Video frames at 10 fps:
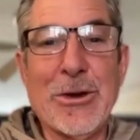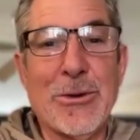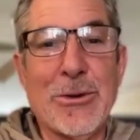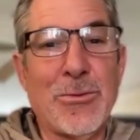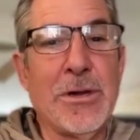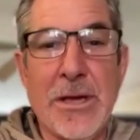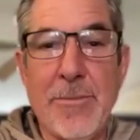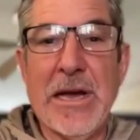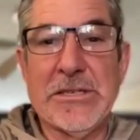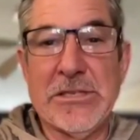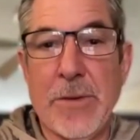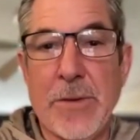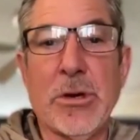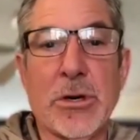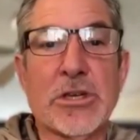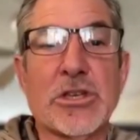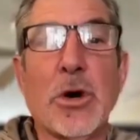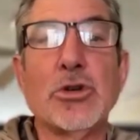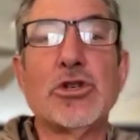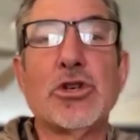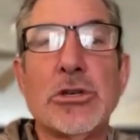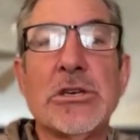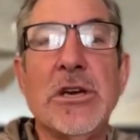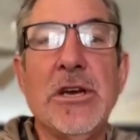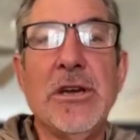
can really mess up your exposures